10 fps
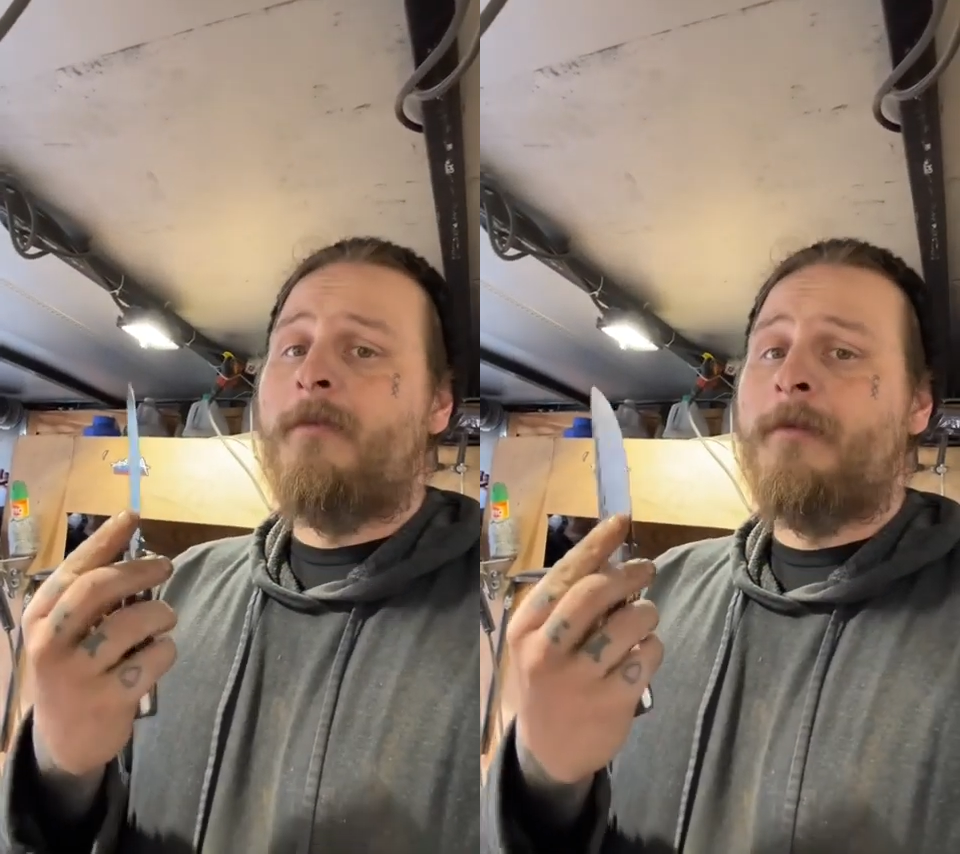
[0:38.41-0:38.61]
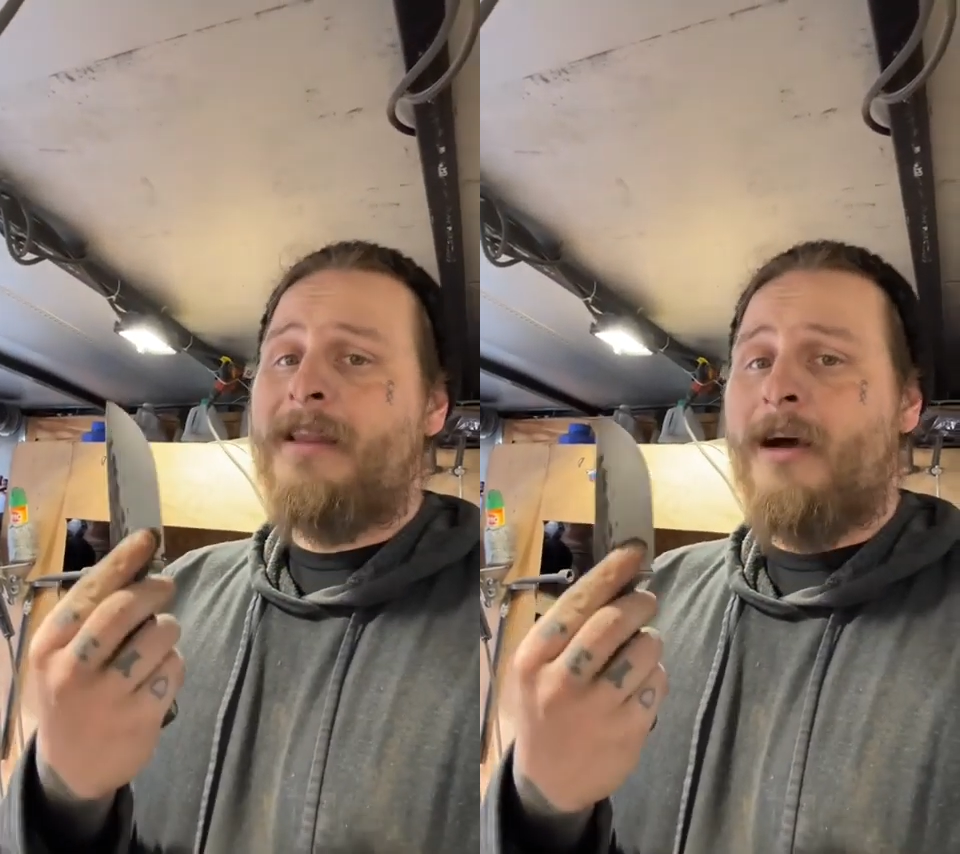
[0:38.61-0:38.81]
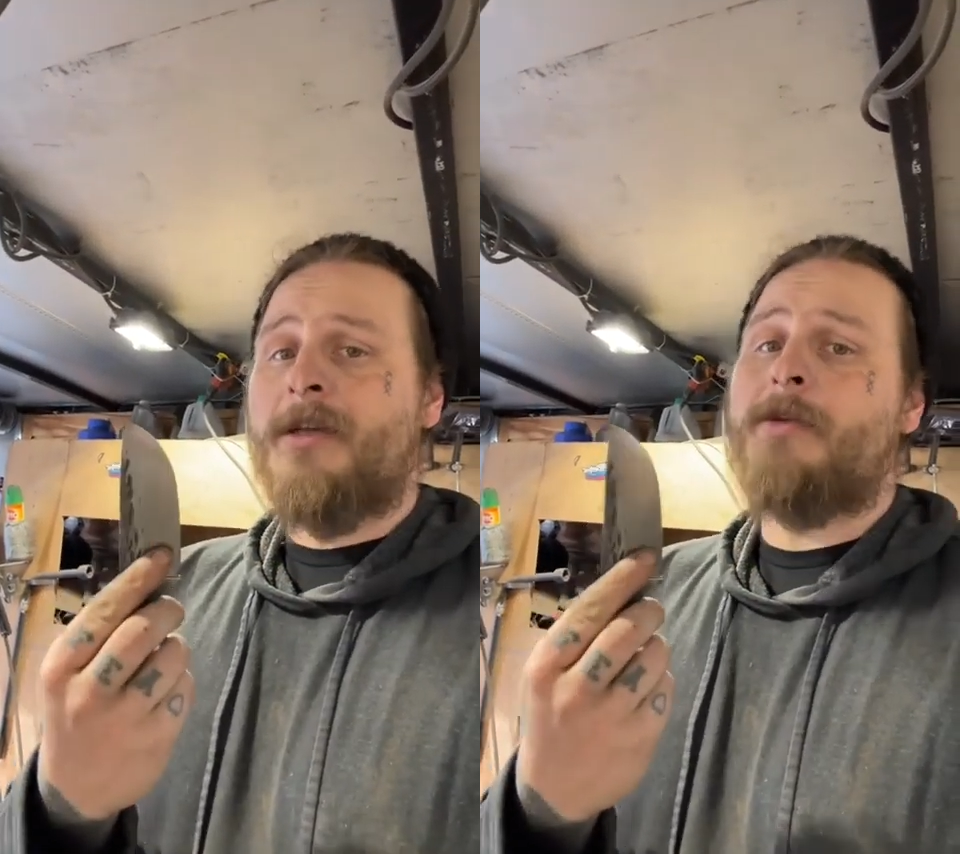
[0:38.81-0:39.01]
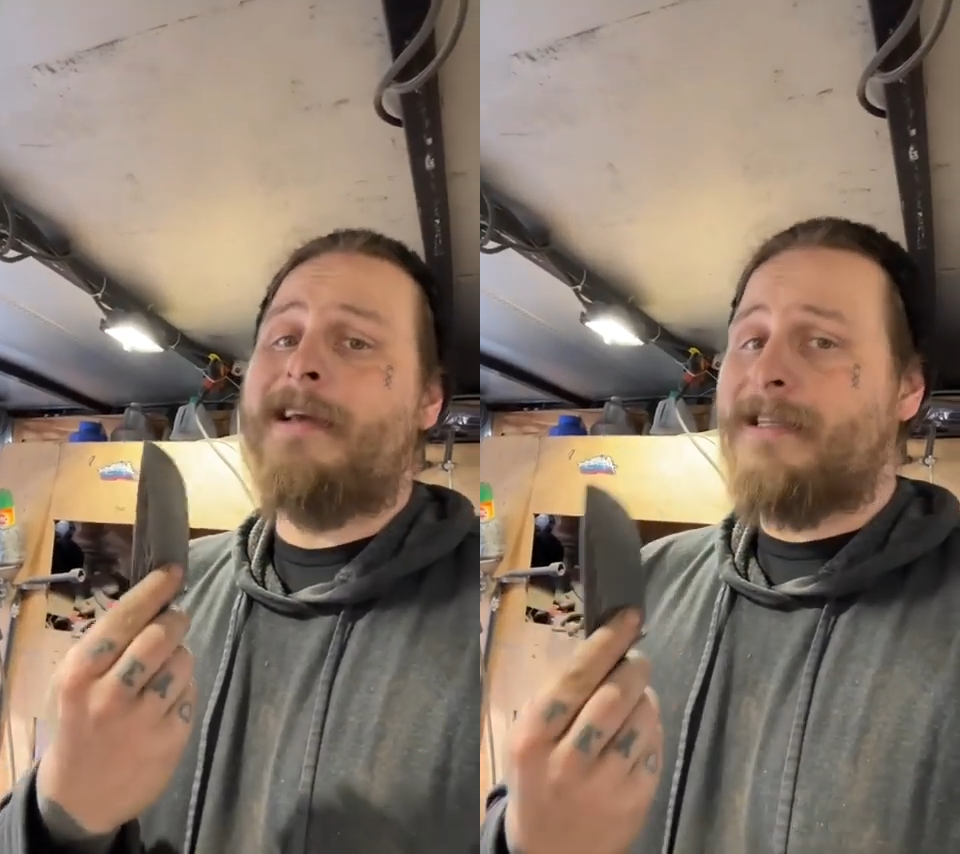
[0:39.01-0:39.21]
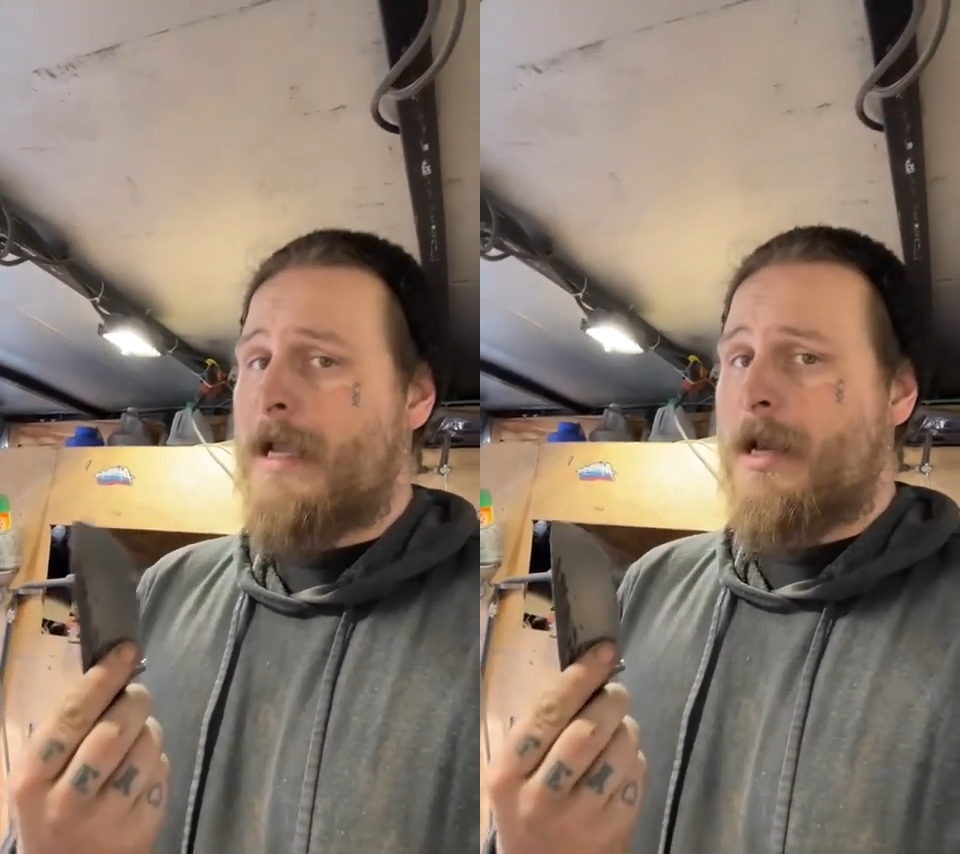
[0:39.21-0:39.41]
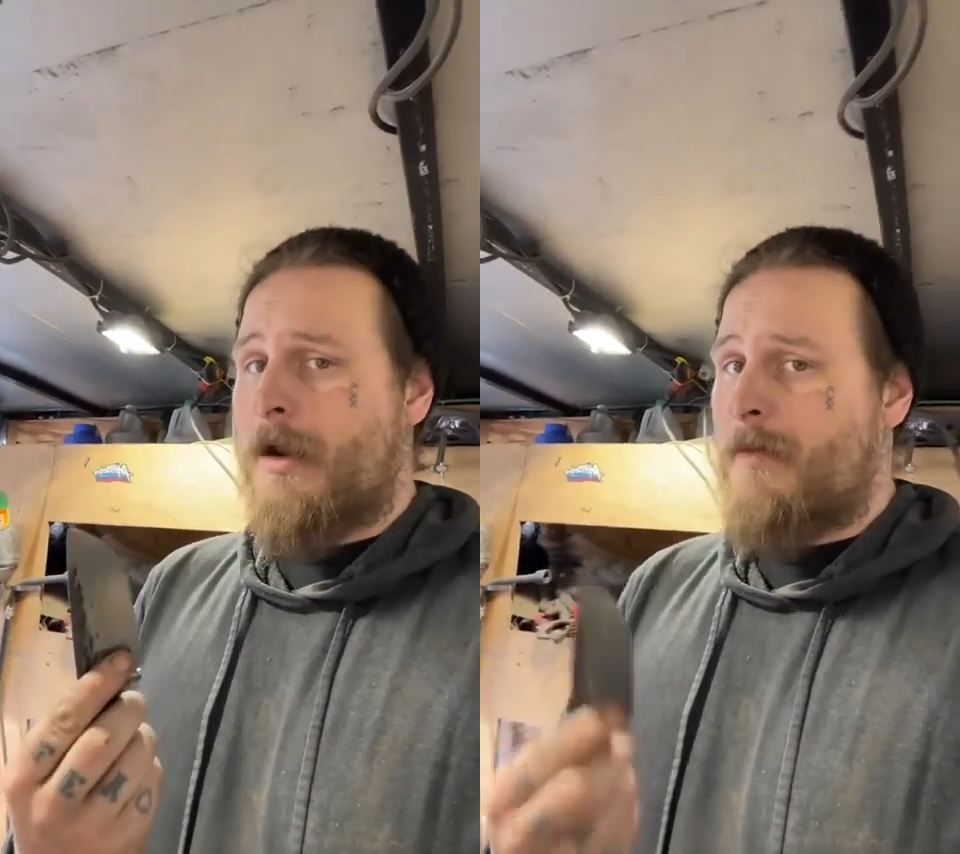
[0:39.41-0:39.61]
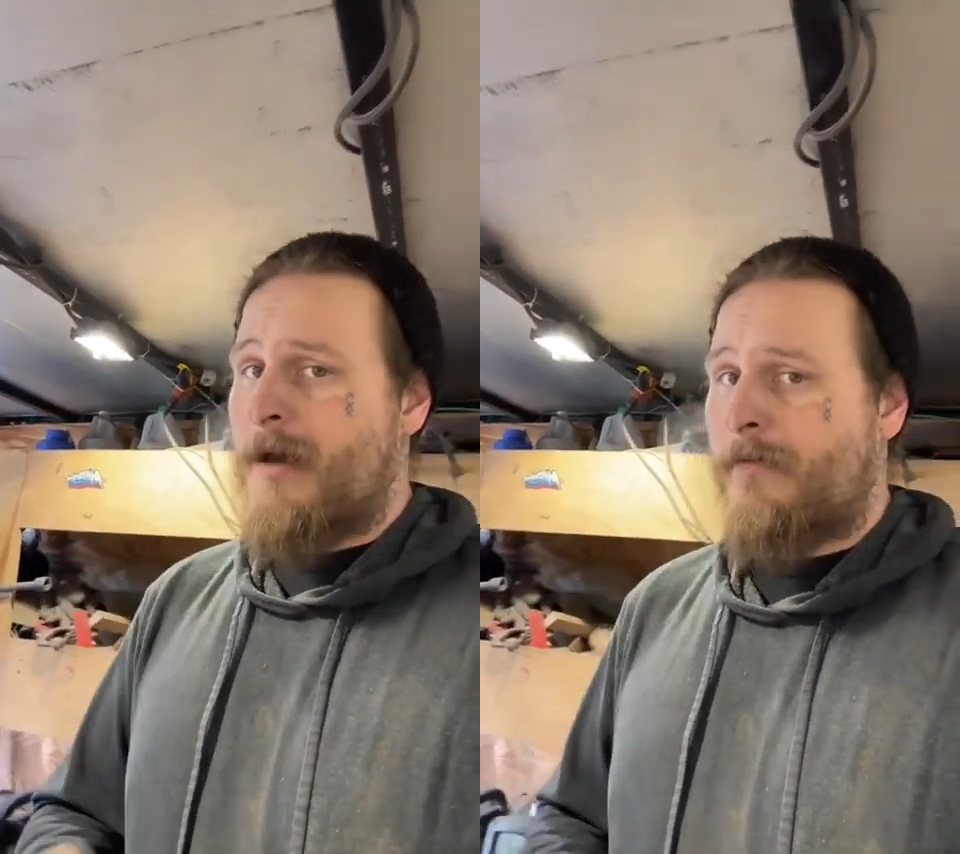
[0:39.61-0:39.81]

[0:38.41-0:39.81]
but then also a secondary bevel,